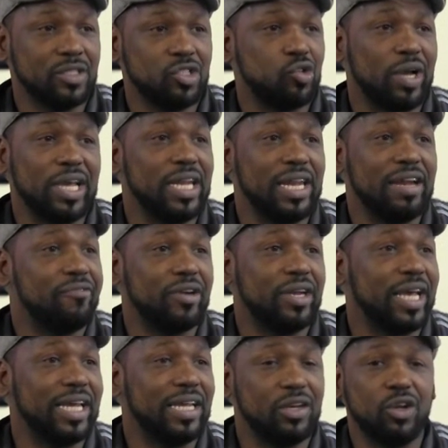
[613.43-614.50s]
Training every
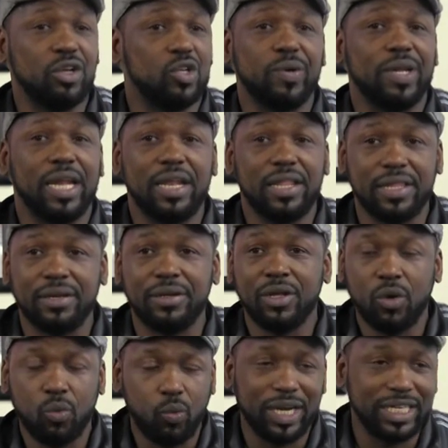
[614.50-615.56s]
day, not doing anything,
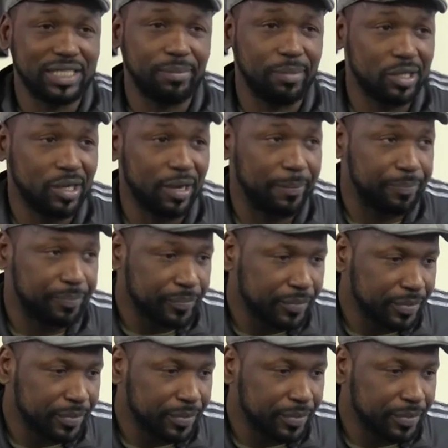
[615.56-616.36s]
wasting my time.